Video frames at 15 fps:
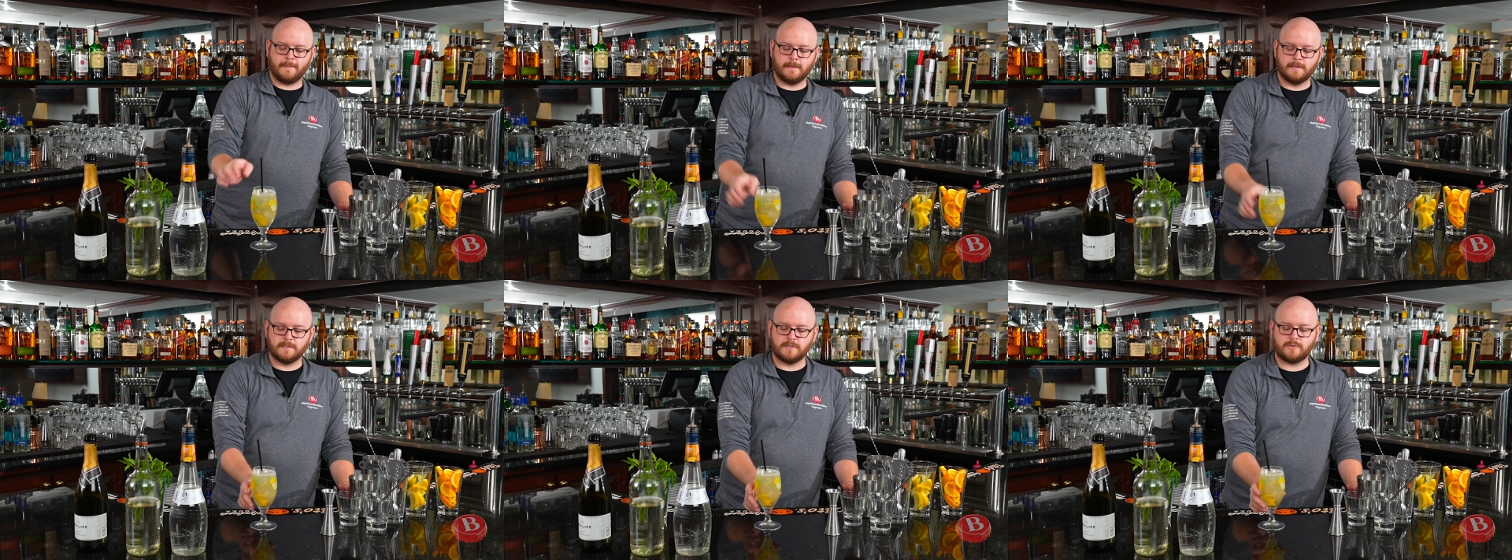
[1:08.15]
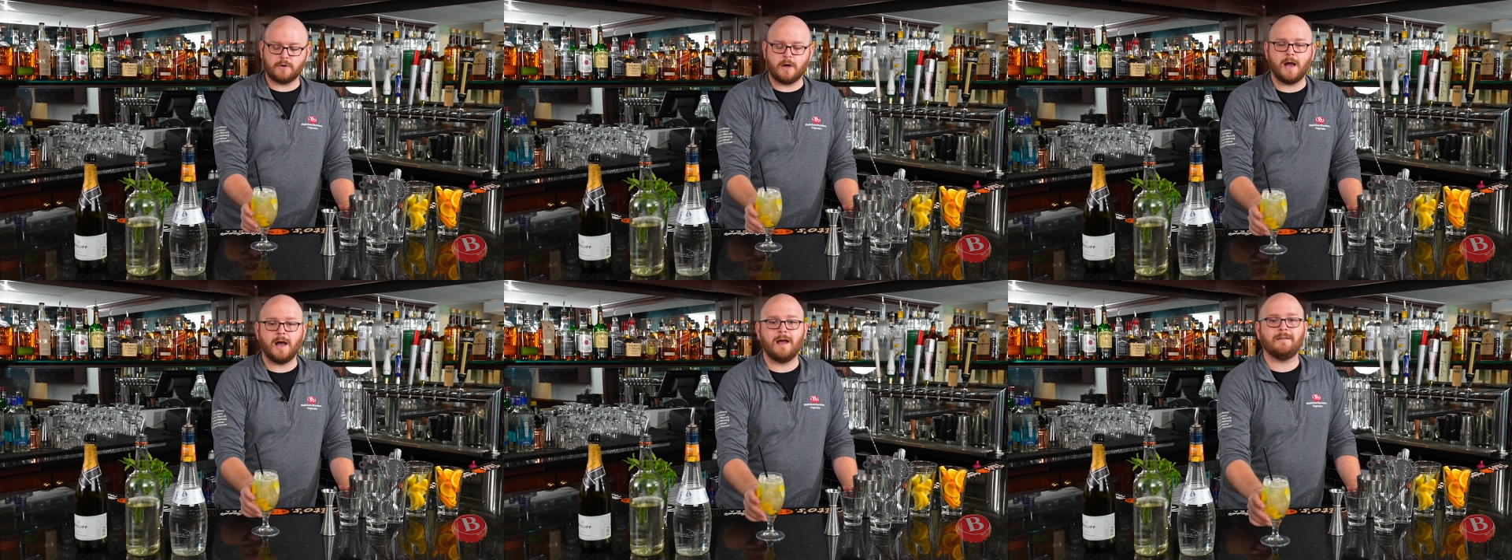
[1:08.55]

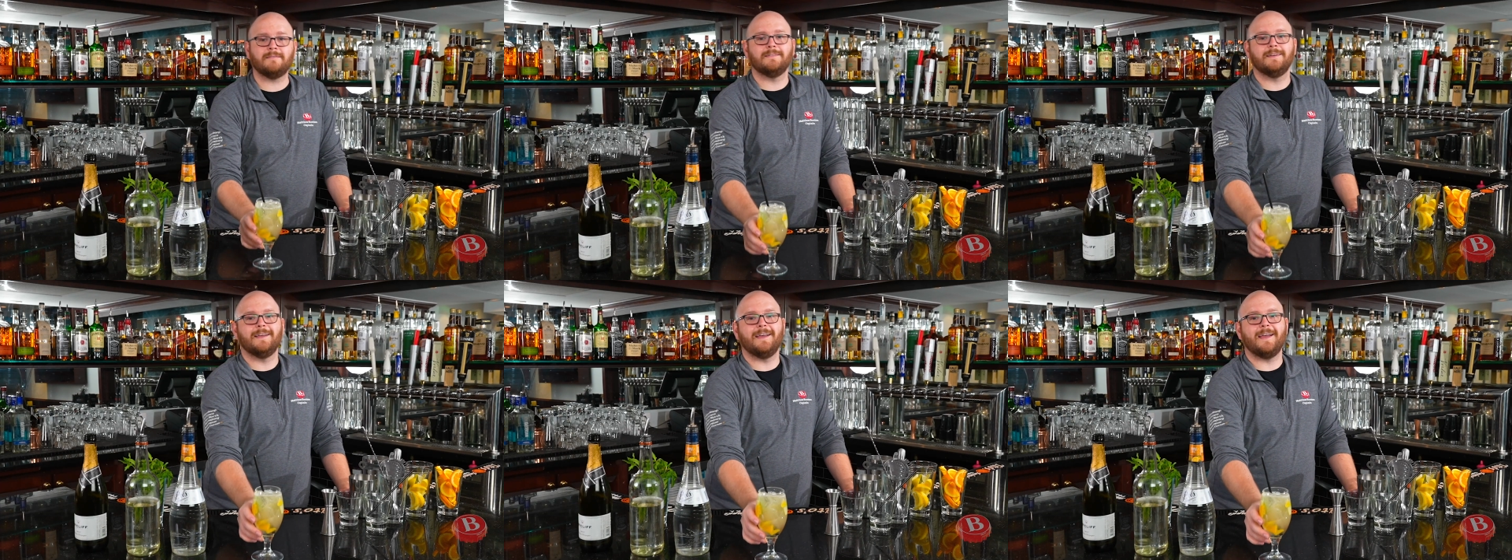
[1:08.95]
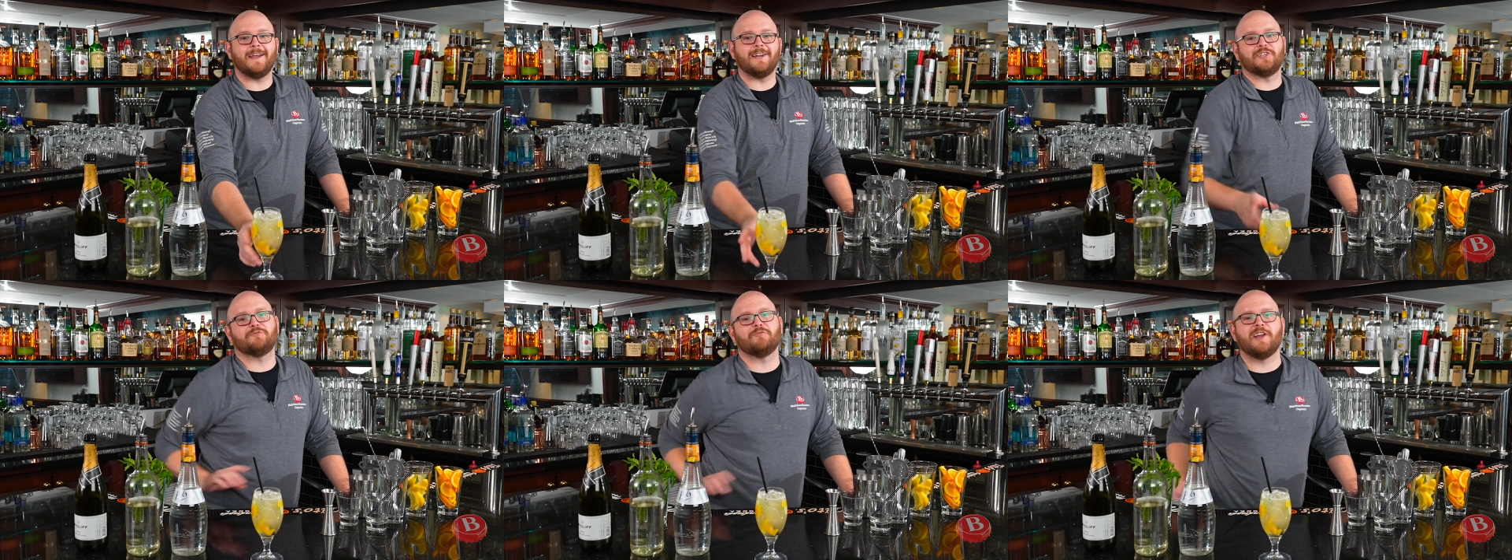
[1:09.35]
straw,
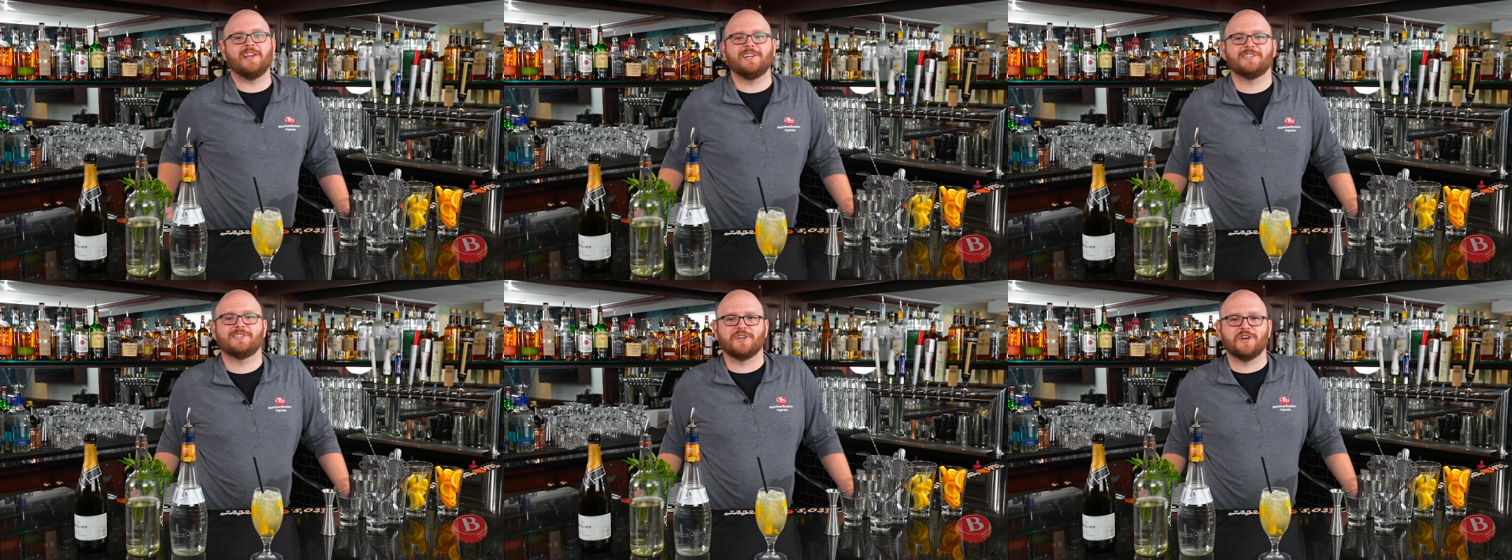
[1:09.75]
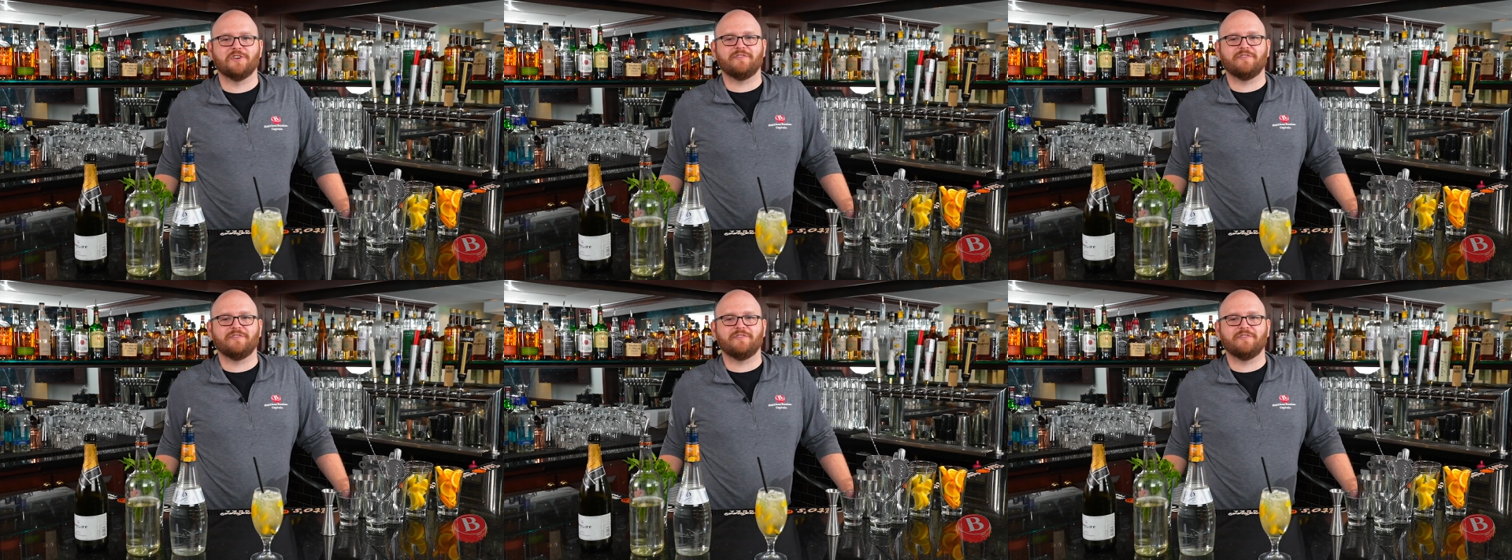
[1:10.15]
and it's ready to serve.